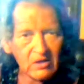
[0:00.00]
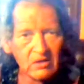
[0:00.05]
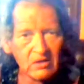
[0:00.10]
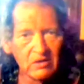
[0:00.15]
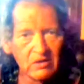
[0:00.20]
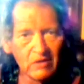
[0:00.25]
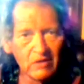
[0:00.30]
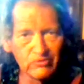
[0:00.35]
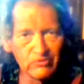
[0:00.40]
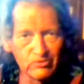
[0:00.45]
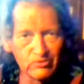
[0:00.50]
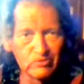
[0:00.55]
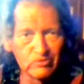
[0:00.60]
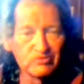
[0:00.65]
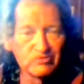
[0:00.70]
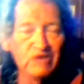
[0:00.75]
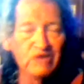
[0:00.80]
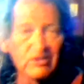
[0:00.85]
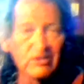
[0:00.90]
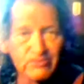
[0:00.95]
All you're doing is
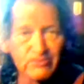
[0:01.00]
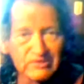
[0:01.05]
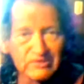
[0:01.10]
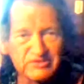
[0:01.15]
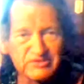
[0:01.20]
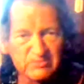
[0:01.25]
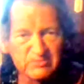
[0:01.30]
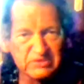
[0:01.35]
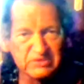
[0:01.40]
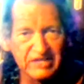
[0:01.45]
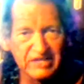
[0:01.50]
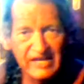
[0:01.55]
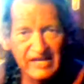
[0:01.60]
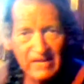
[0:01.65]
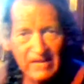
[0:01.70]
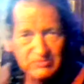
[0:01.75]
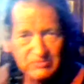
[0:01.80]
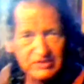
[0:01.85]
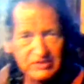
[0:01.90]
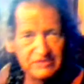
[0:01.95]
altering some
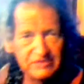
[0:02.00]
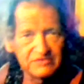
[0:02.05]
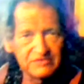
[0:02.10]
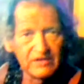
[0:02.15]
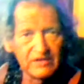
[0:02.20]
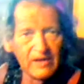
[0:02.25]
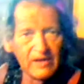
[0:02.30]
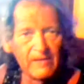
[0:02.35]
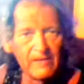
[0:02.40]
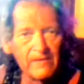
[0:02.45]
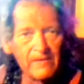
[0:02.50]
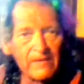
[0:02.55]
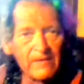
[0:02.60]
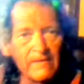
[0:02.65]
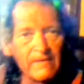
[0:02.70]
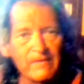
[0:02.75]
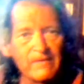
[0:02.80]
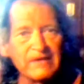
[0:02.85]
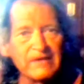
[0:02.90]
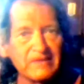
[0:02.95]
synapses.
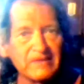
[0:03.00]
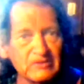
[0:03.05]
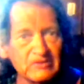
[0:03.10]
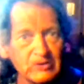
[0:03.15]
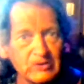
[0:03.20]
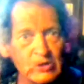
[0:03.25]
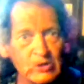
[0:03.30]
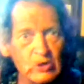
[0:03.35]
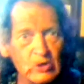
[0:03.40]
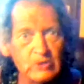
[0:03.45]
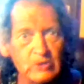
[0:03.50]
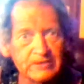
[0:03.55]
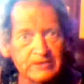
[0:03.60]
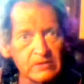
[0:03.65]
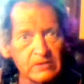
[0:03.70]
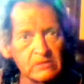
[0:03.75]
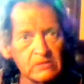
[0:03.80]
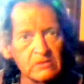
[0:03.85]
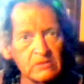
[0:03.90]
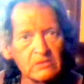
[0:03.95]
It doesn't hurt.
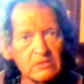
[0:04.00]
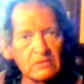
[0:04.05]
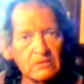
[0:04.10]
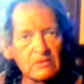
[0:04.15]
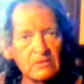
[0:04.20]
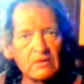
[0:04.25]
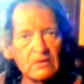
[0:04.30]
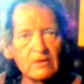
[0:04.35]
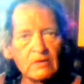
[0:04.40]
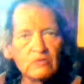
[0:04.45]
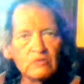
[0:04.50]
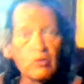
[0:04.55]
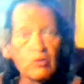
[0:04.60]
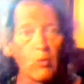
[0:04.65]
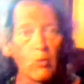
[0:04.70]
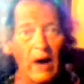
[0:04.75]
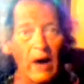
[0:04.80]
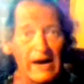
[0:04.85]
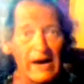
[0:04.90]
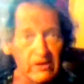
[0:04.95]
So
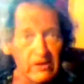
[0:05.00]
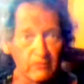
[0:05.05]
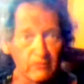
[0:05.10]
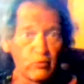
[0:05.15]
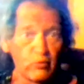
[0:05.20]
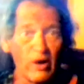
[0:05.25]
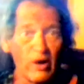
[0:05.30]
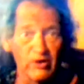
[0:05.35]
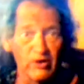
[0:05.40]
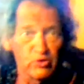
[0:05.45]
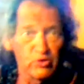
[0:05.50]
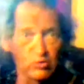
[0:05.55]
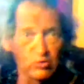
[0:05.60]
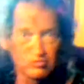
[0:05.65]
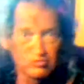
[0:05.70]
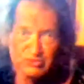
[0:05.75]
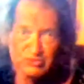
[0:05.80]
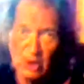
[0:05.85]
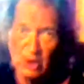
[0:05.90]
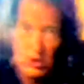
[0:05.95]
why are you
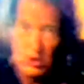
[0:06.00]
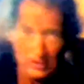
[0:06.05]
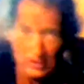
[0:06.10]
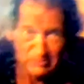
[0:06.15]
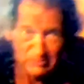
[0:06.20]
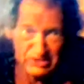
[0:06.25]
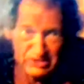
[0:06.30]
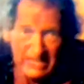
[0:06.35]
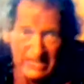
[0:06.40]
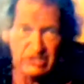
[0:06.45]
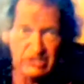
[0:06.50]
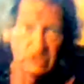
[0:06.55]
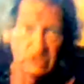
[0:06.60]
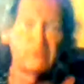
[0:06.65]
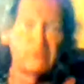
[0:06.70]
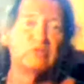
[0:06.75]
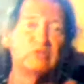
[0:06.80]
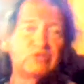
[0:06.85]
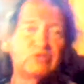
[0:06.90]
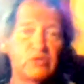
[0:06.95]
so
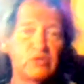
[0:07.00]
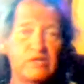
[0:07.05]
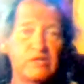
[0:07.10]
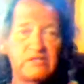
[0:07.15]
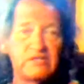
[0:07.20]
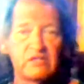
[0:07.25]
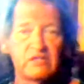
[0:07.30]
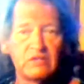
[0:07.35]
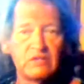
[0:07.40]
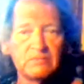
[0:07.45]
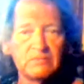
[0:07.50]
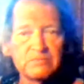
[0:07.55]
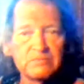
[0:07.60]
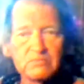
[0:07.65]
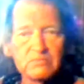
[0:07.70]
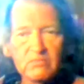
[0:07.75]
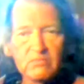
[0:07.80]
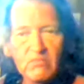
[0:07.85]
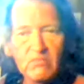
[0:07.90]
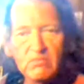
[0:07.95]
objectionable to it?
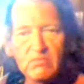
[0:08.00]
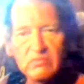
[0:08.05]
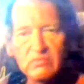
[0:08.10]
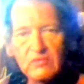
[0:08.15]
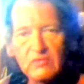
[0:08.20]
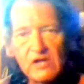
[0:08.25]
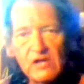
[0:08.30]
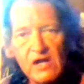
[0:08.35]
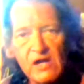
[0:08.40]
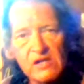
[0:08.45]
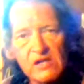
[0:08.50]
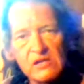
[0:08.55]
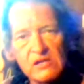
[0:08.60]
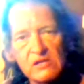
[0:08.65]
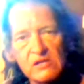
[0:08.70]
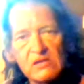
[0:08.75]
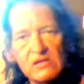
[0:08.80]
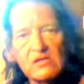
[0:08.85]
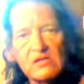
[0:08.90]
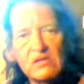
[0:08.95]
Huh?
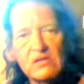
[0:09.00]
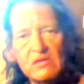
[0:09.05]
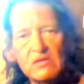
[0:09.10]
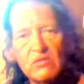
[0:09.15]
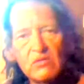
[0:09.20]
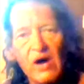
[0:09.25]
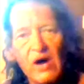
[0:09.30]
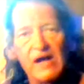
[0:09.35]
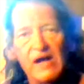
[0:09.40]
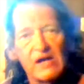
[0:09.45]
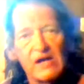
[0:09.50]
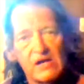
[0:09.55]
Why?